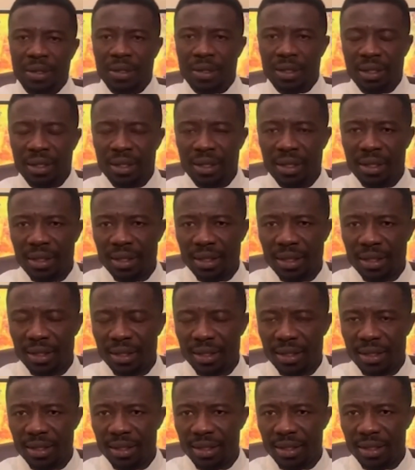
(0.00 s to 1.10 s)

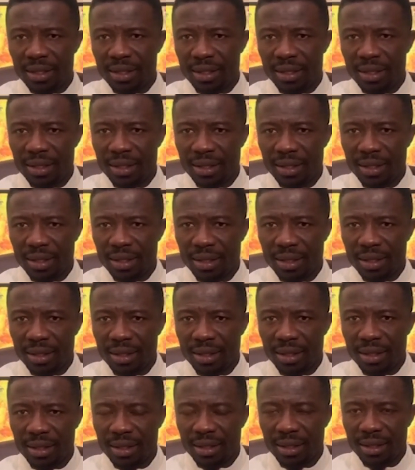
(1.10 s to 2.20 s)

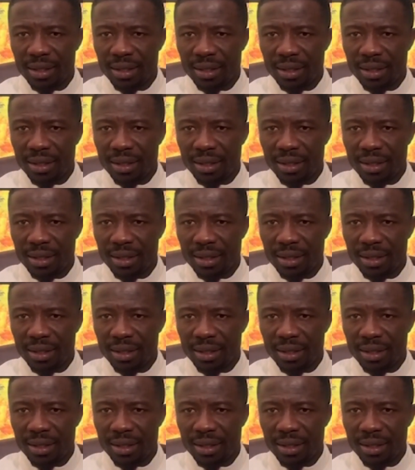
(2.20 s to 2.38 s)
Nobody speaks.